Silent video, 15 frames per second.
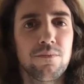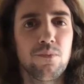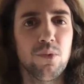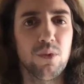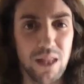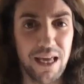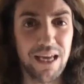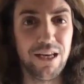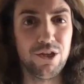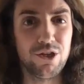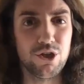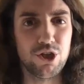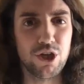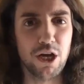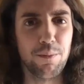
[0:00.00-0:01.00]
Ladies
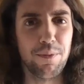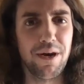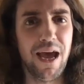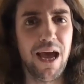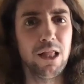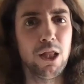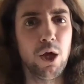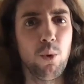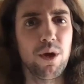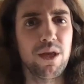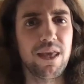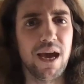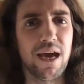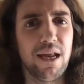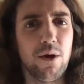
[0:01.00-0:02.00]
and gentlemen, hello
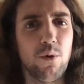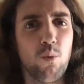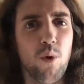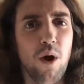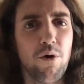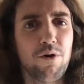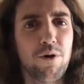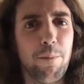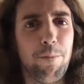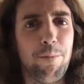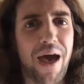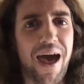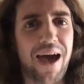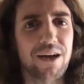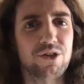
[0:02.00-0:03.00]
again and welcome
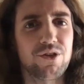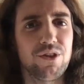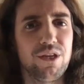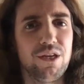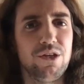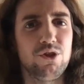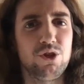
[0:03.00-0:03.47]
back to the